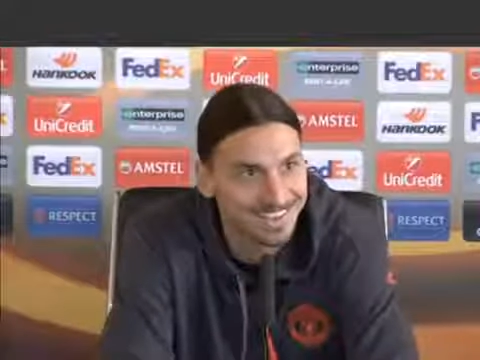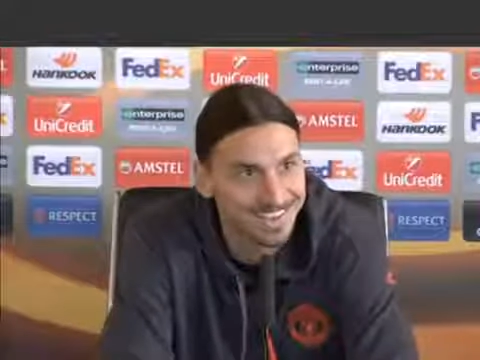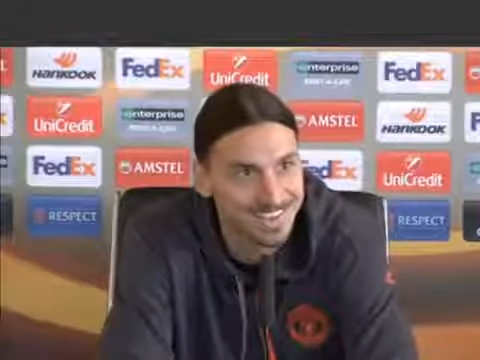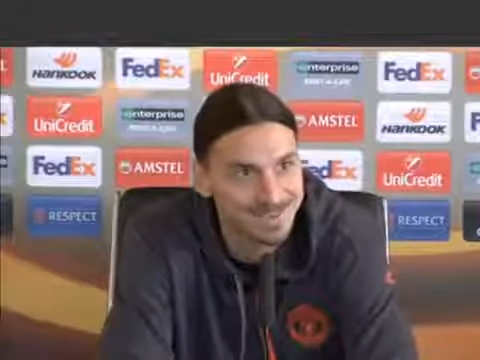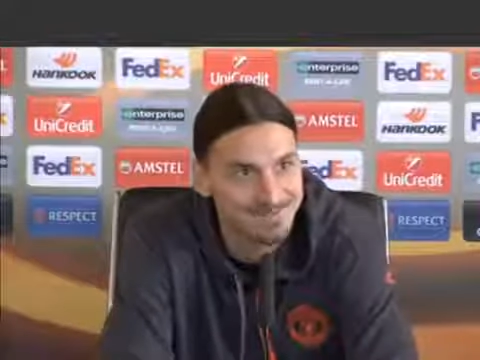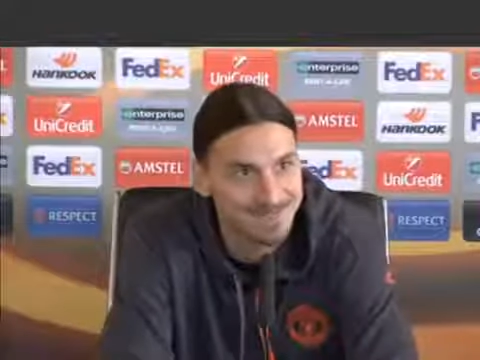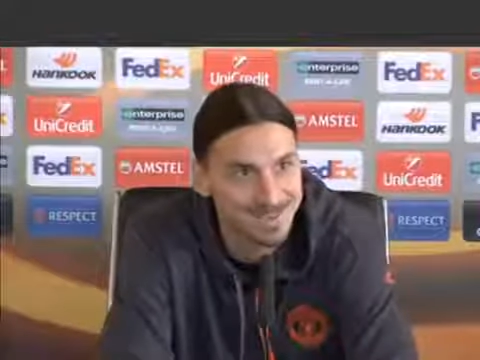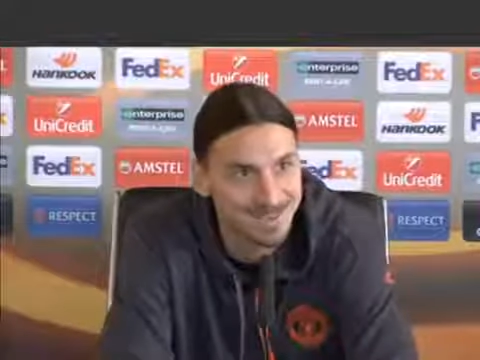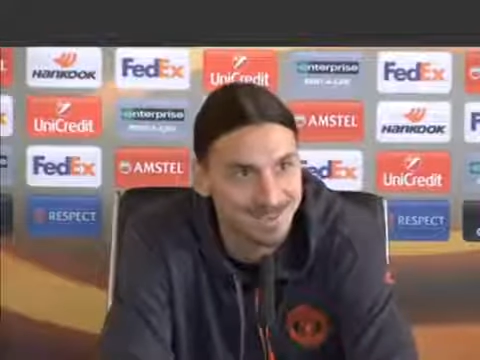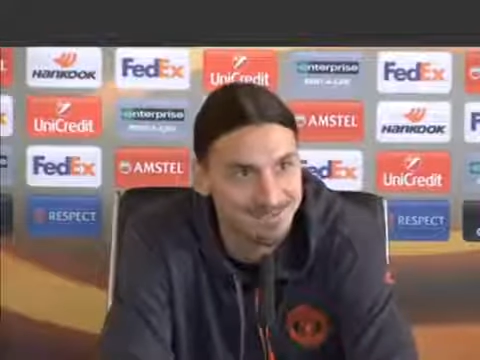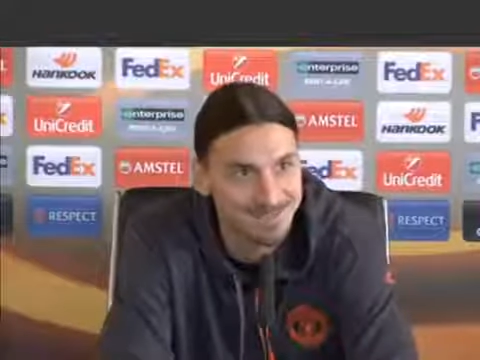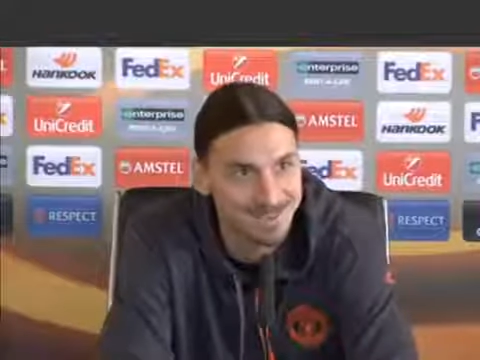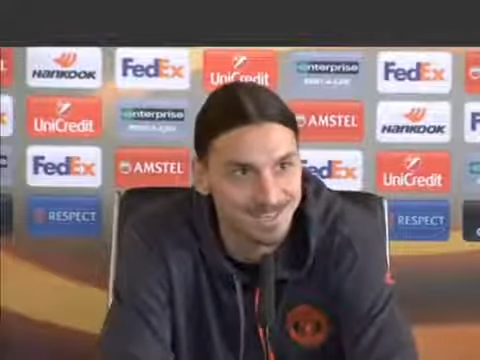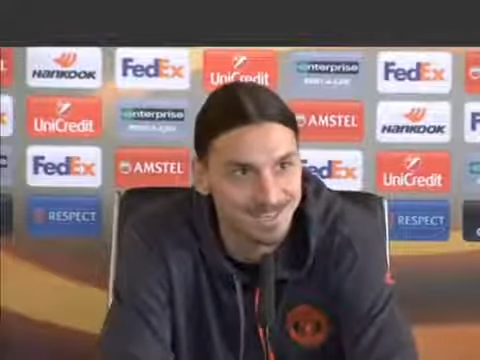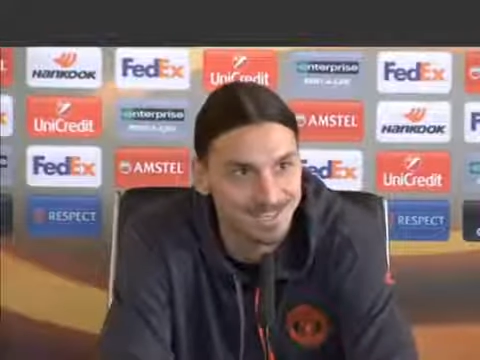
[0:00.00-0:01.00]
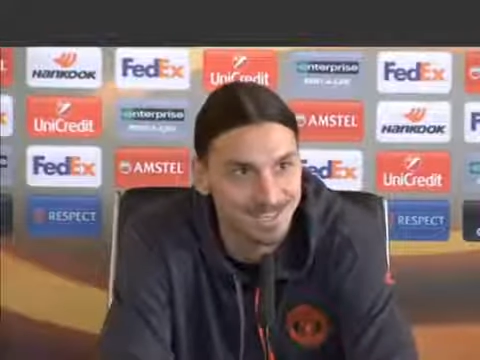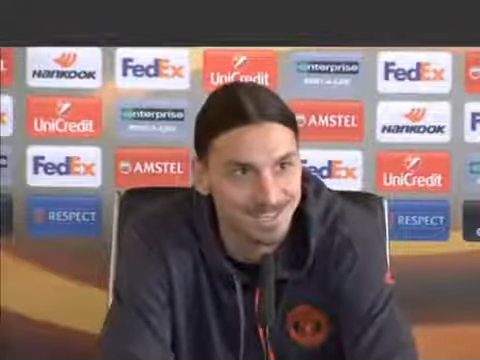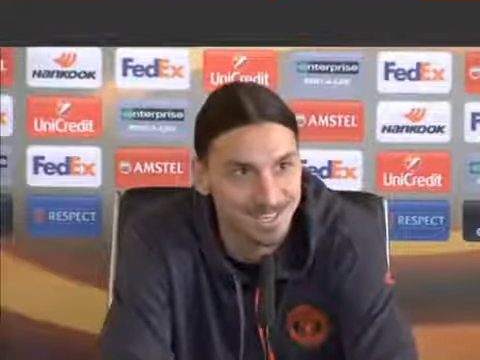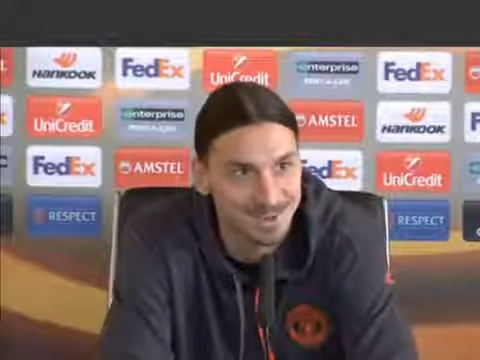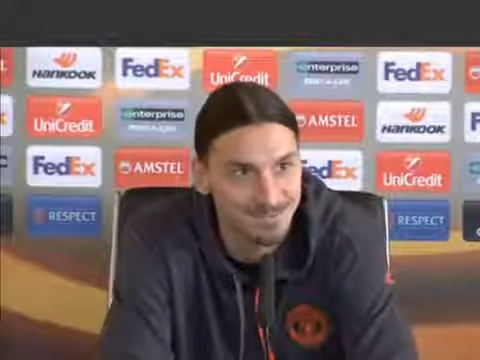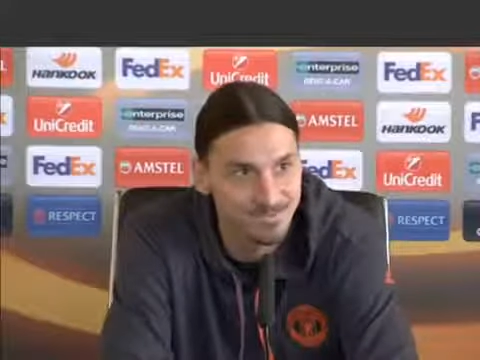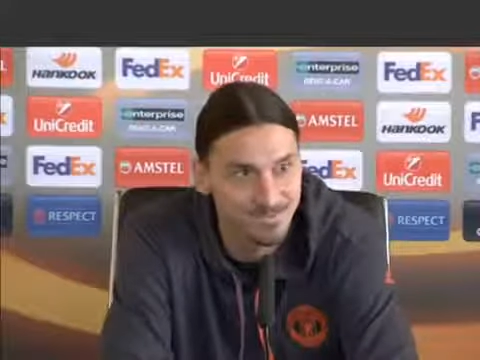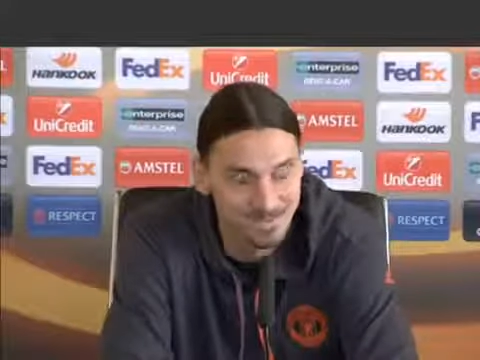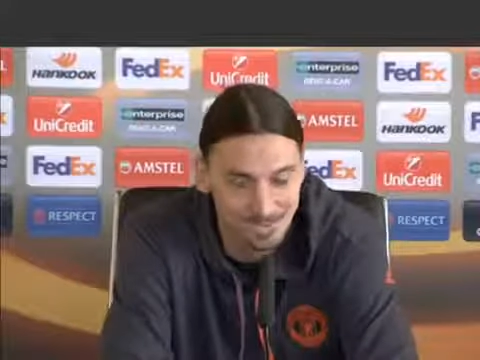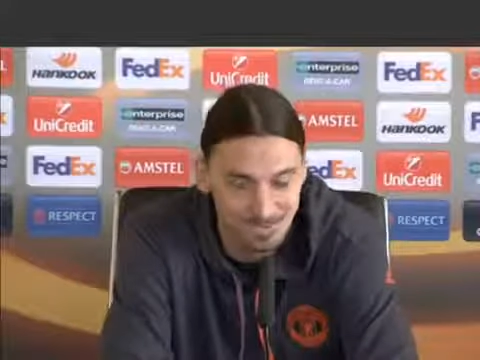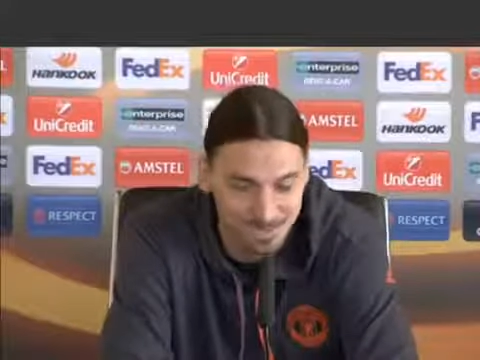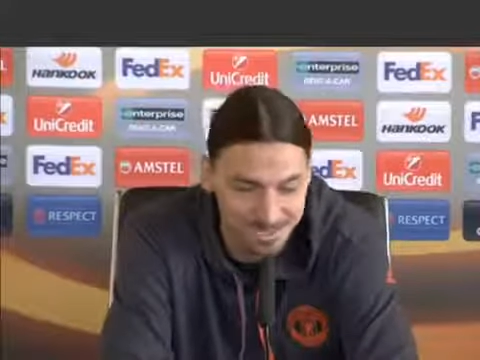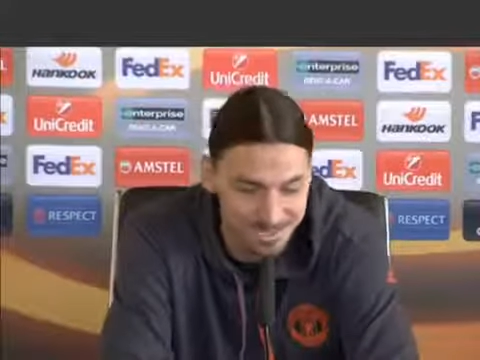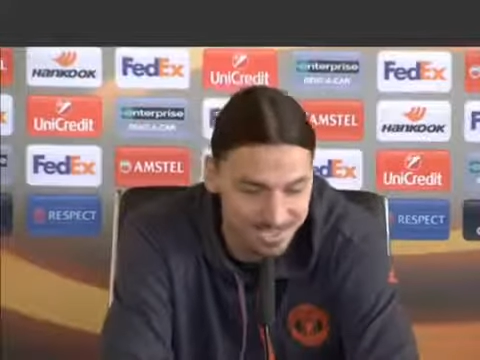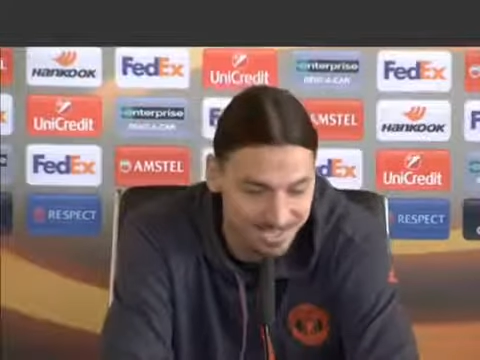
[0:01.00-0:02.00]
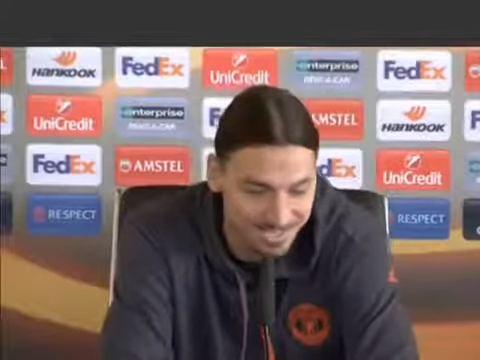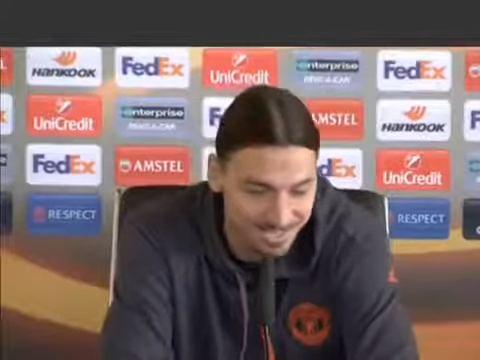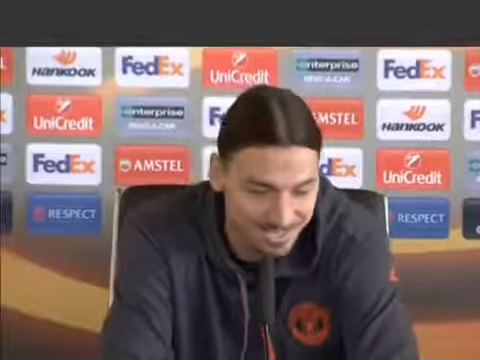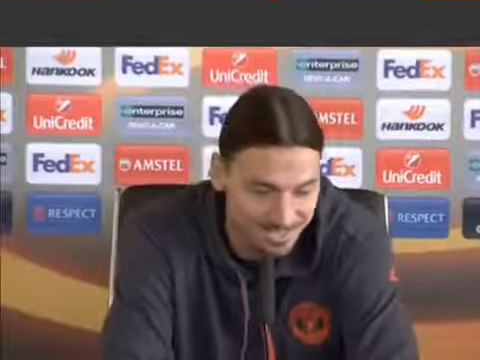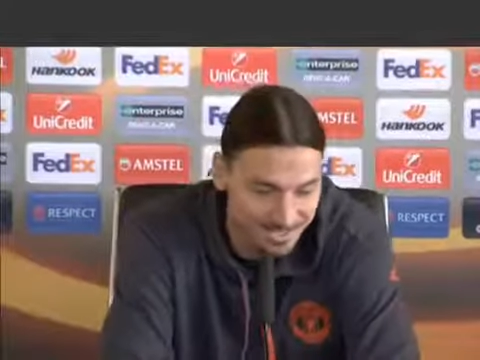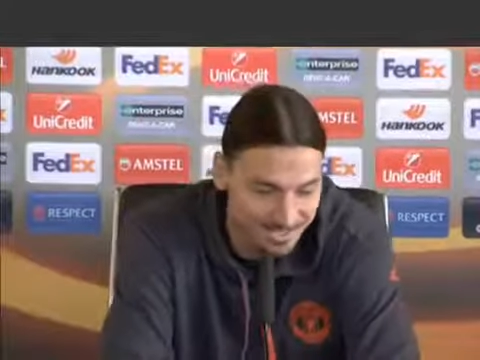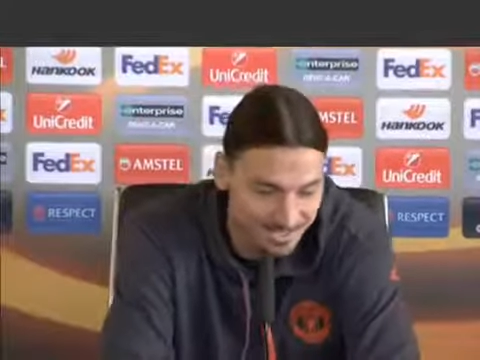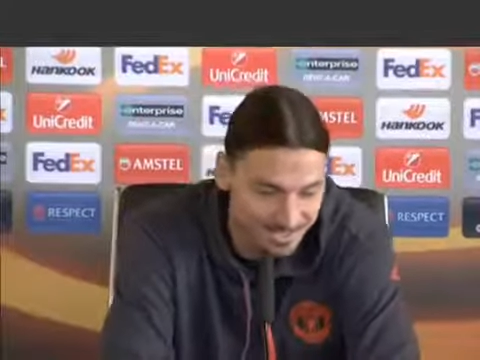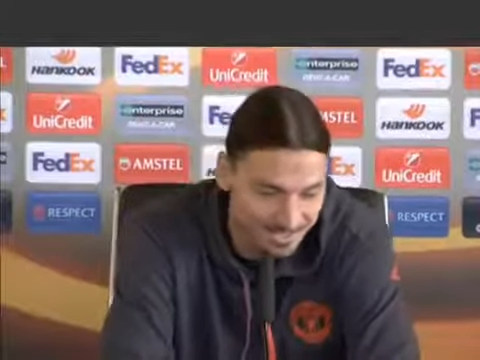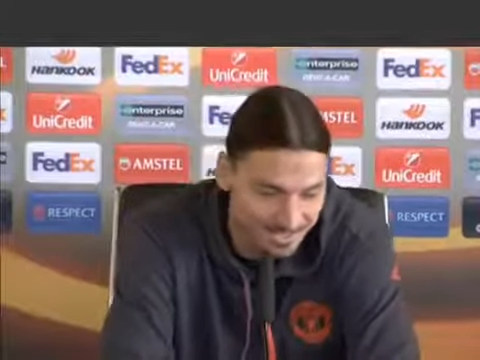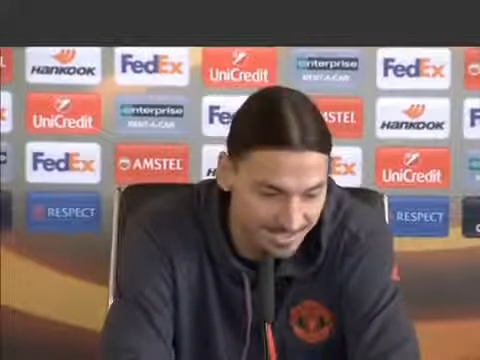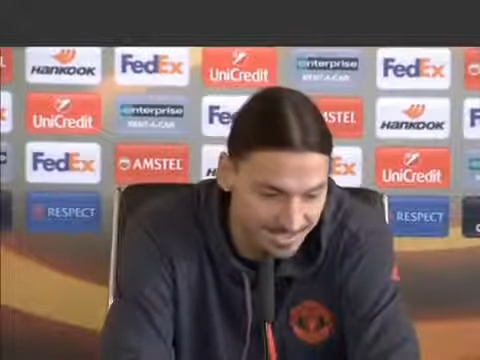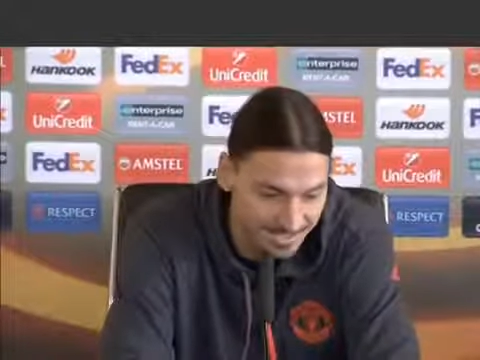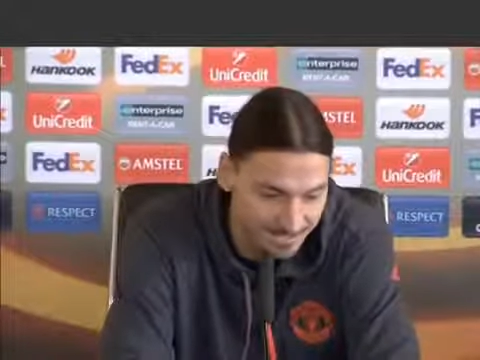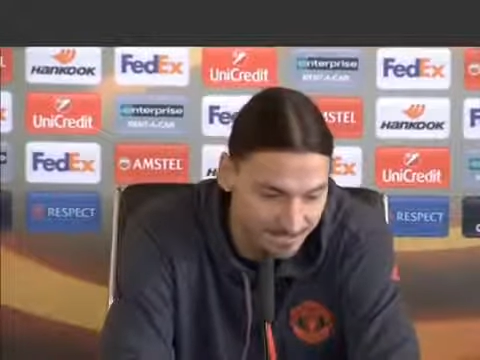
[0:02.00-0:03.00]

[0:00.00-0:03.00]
I mean, I've been in the game for 20 years and